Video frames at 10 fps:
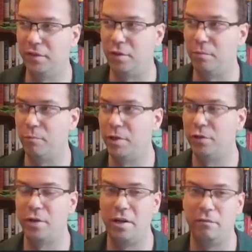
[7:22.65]
We want
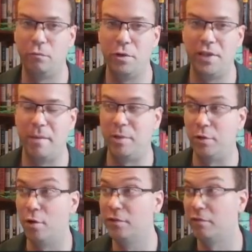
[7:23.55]
to try to avoid that
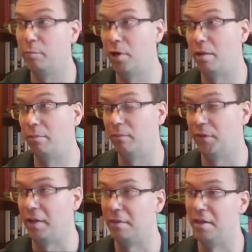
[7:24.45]
because of problems
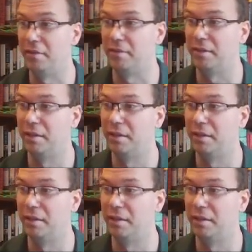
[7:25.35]
like this.